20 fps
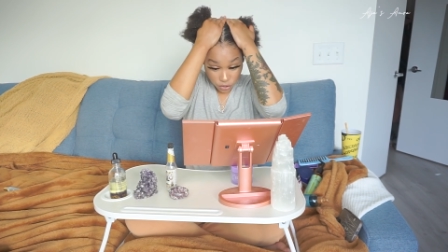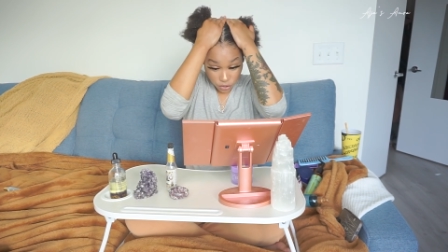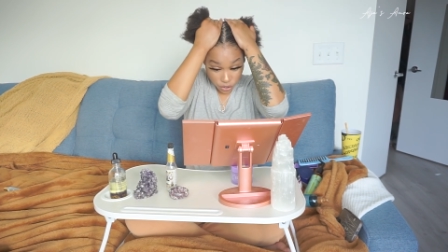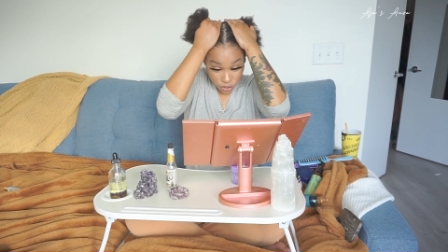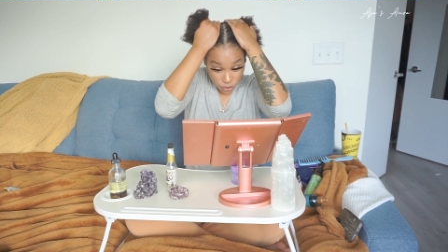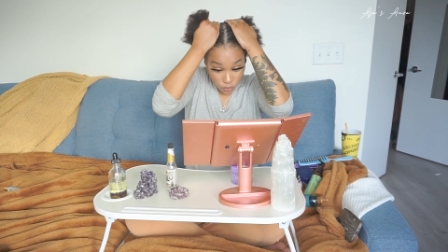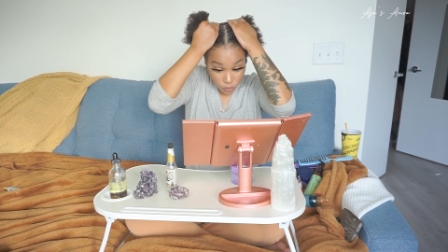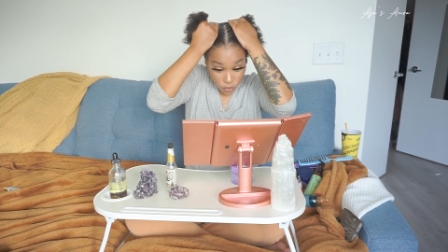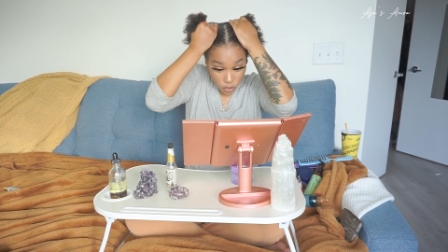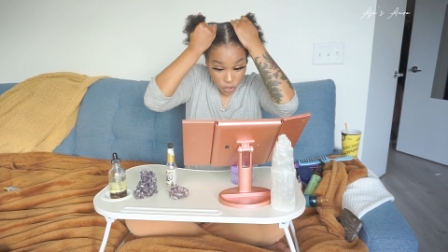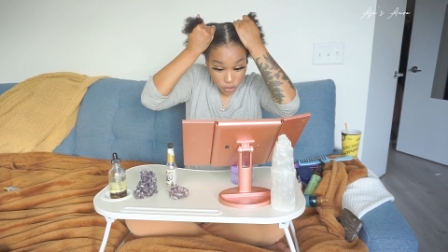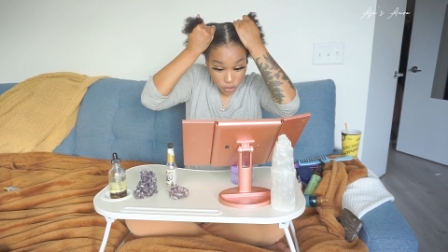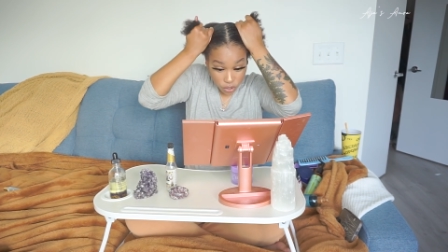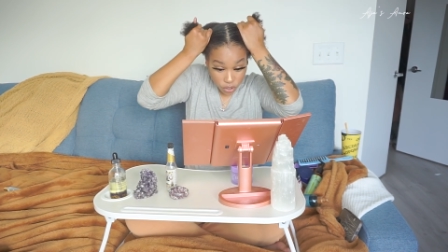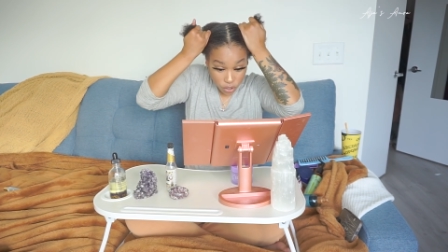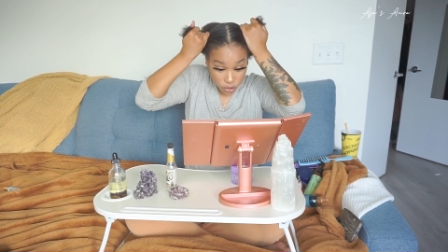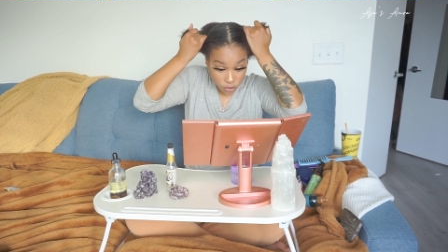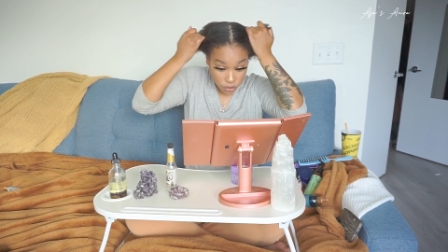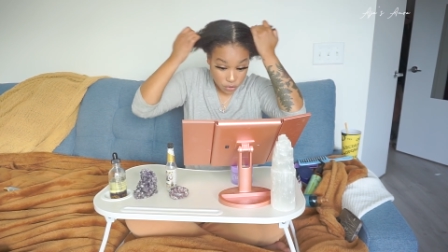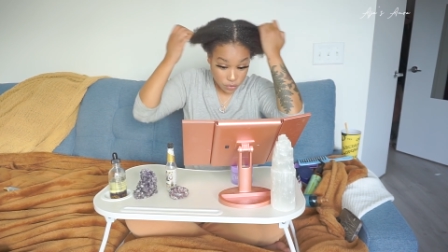or you won't
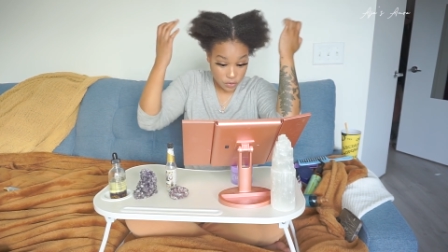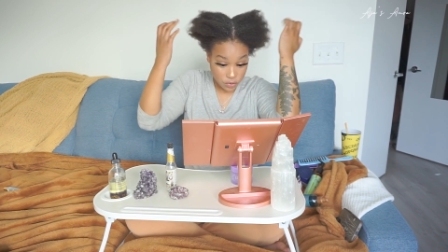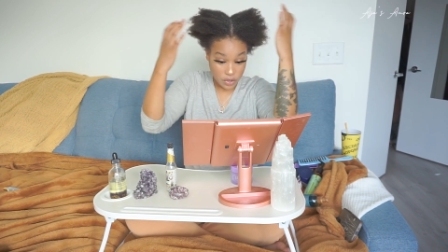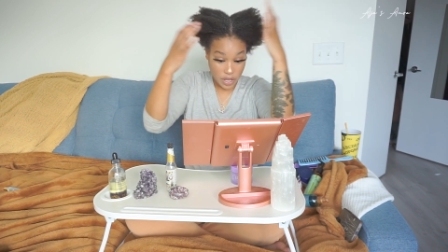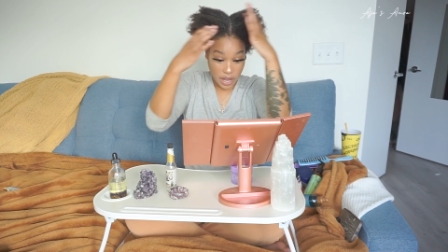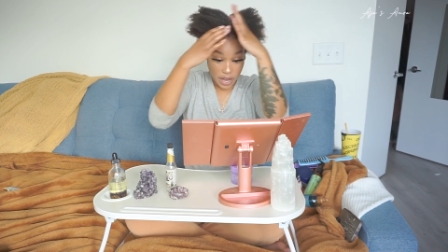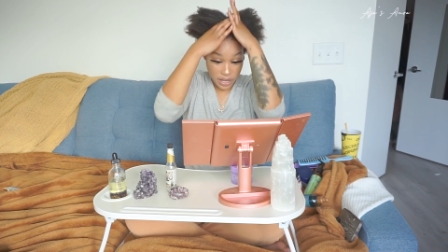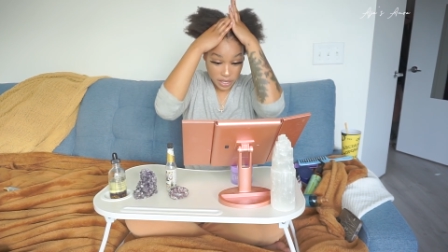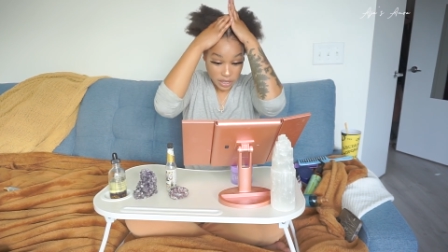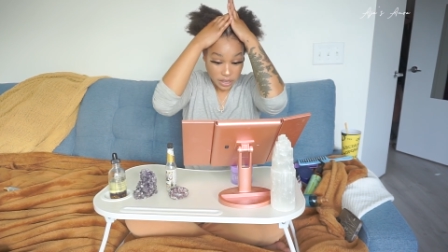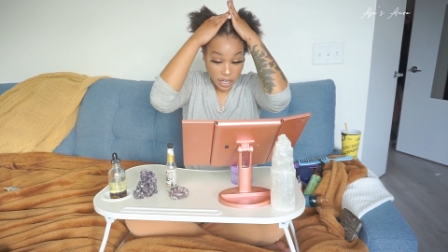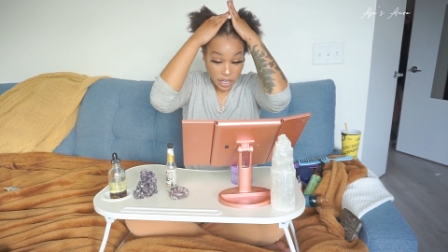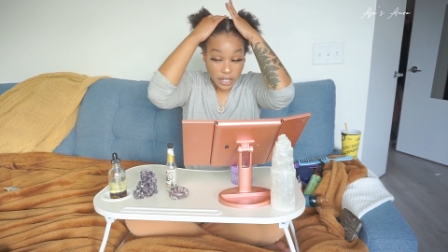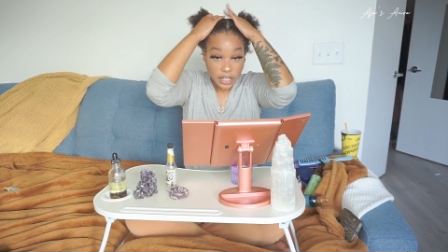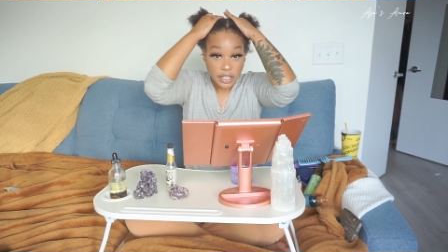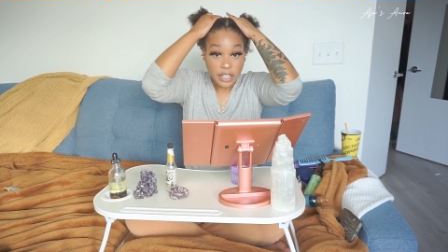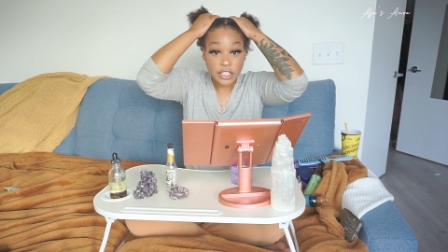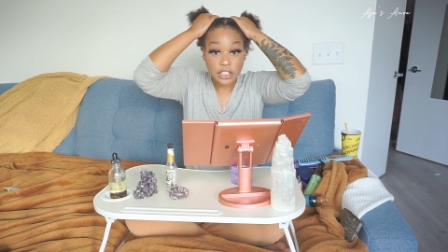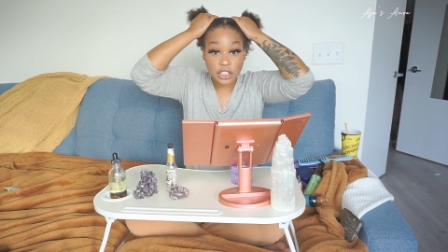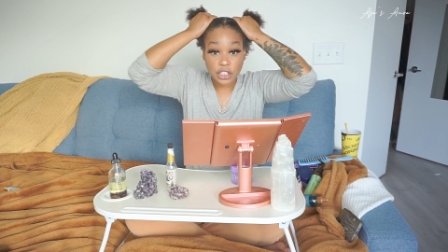go through that
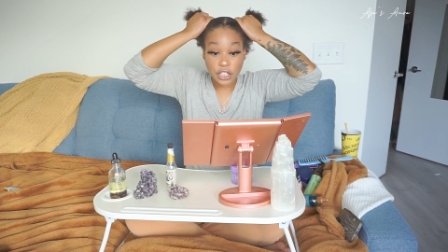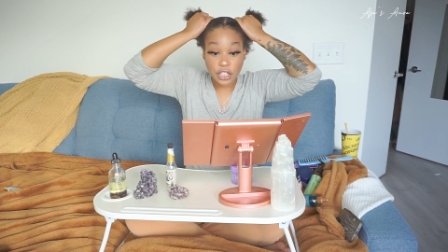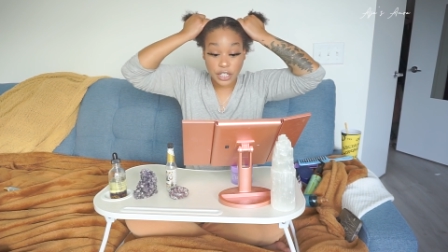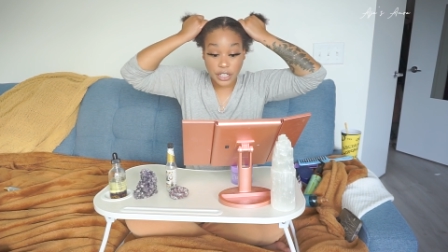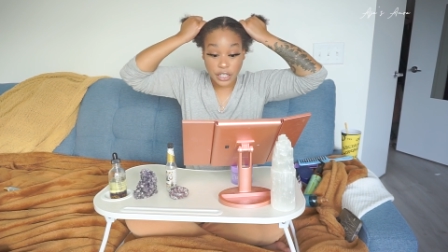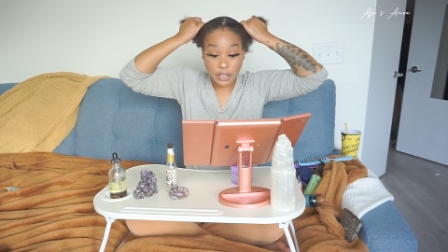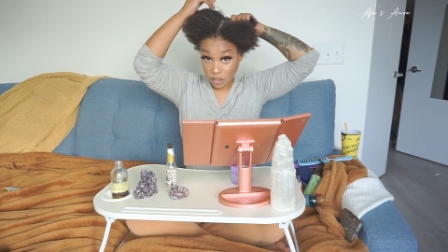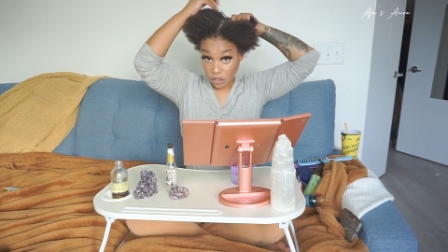enlightening journey.